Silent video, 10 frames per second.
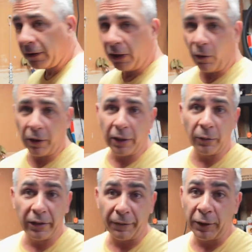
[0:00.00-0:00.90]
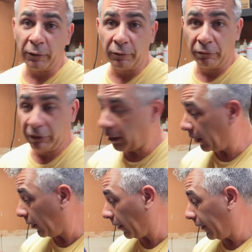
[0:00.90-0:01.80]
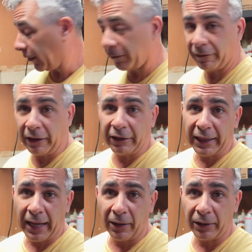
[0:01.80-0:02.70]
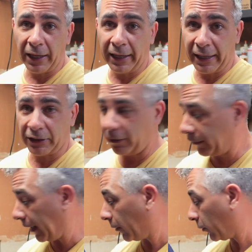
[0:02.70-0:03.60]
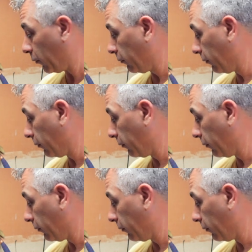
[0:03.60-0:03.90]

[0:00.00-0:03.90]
the audio is definitely really good on this, very loud, and actually sounds